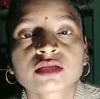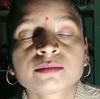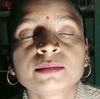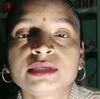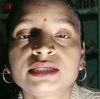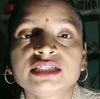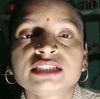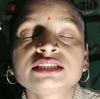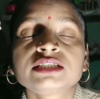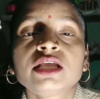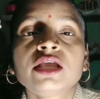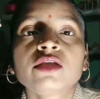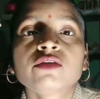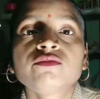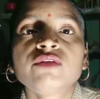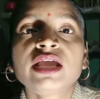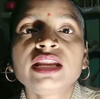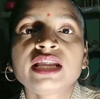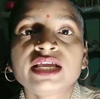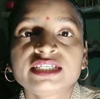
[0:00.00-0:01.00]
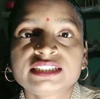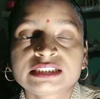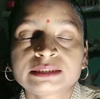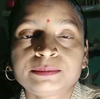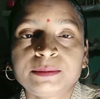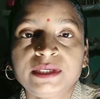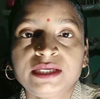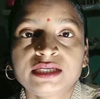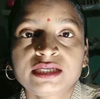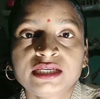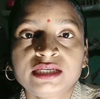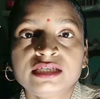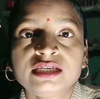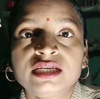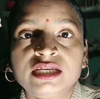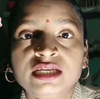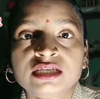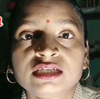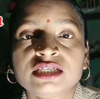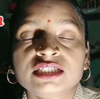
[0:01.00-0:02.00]
Because when I speak in
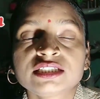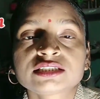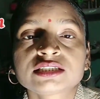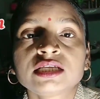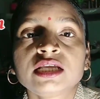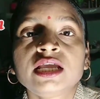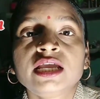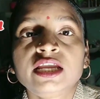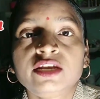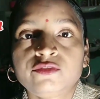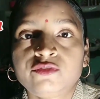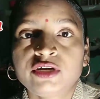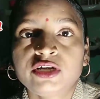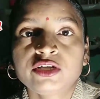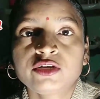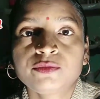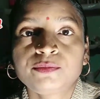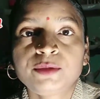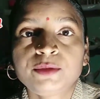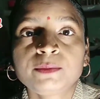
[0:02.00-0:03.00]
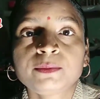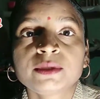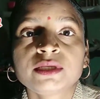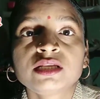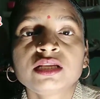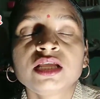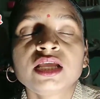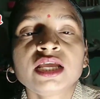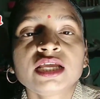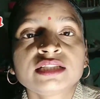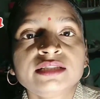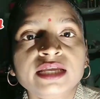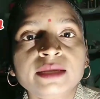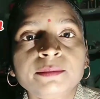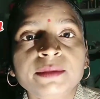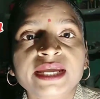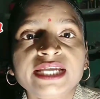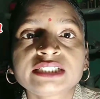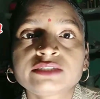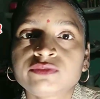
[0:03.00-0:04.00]
English in front of people, they
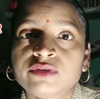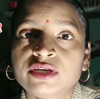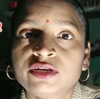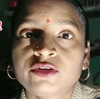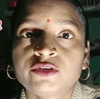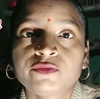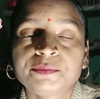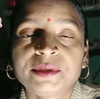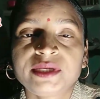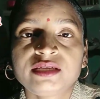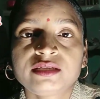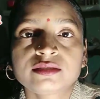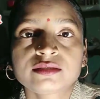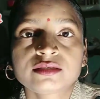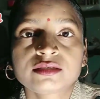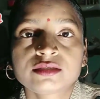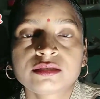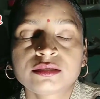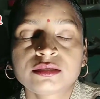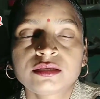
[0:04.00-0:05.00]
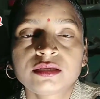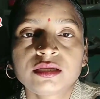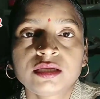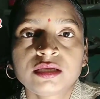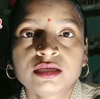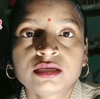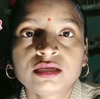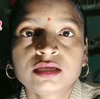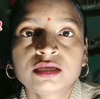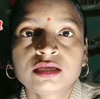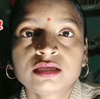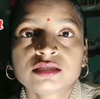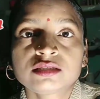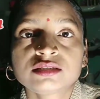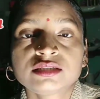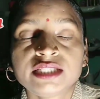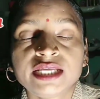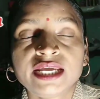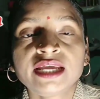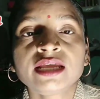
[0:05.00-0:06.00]
make fun of me.
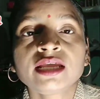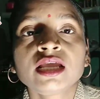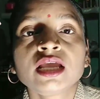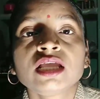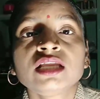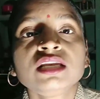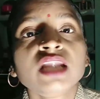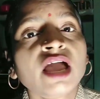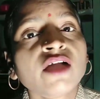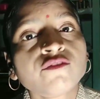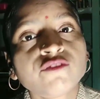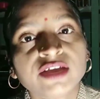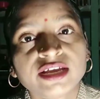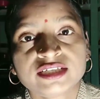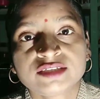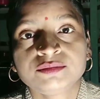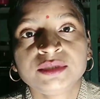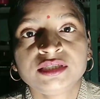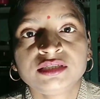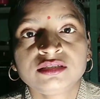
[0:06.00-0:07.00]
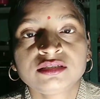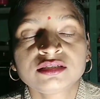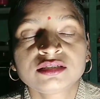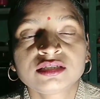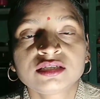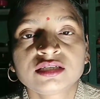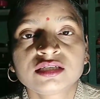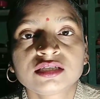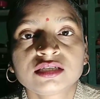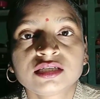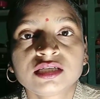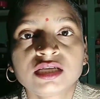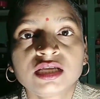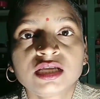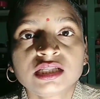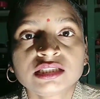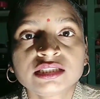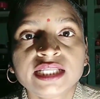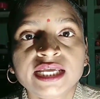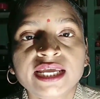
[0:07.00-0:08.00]
They laugh at me.
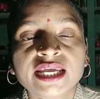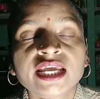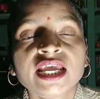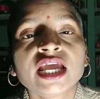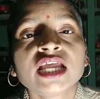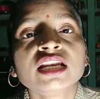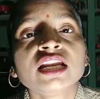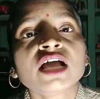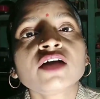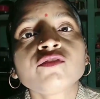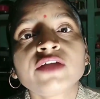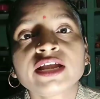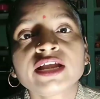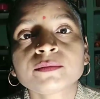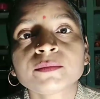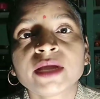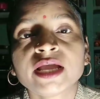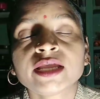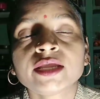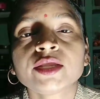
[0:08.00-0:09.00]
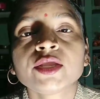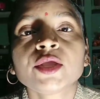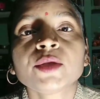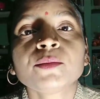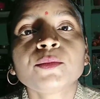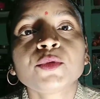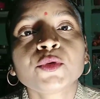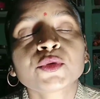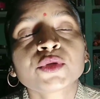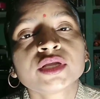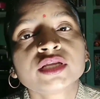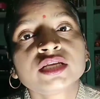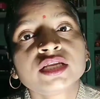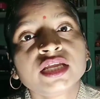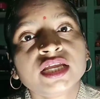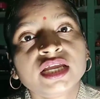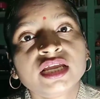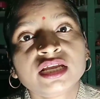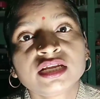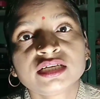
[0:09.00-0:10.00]
They laugh at my broken
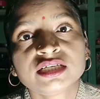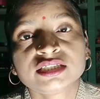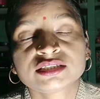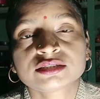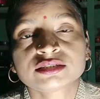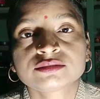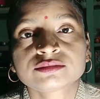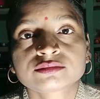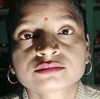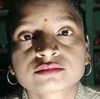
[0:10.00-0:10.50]
English.